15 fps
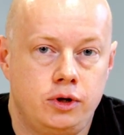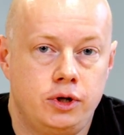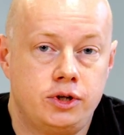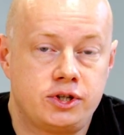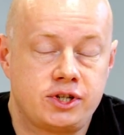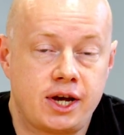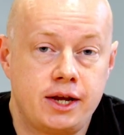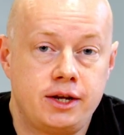You
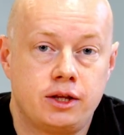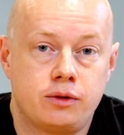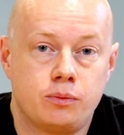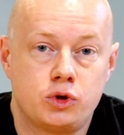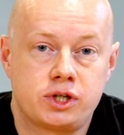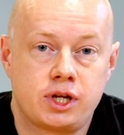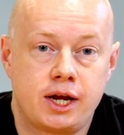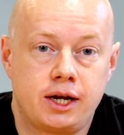decide that the
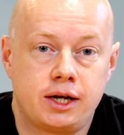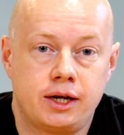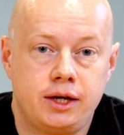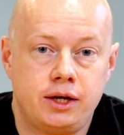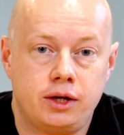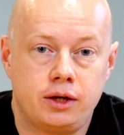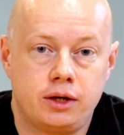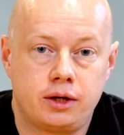most
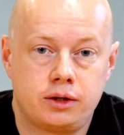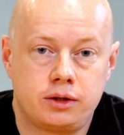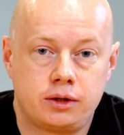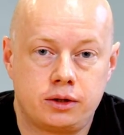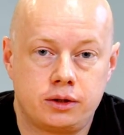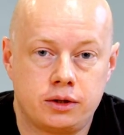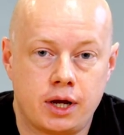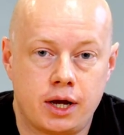likely
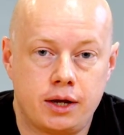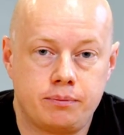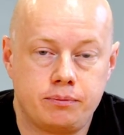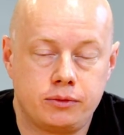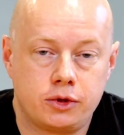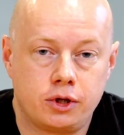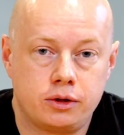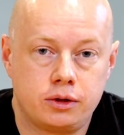
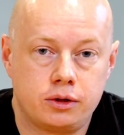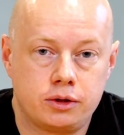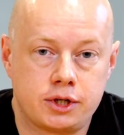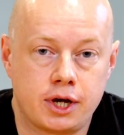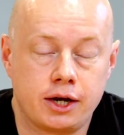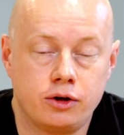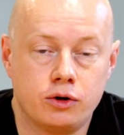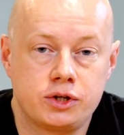
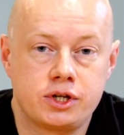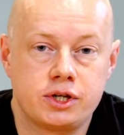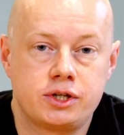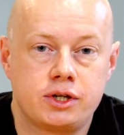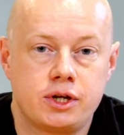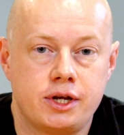diagnosis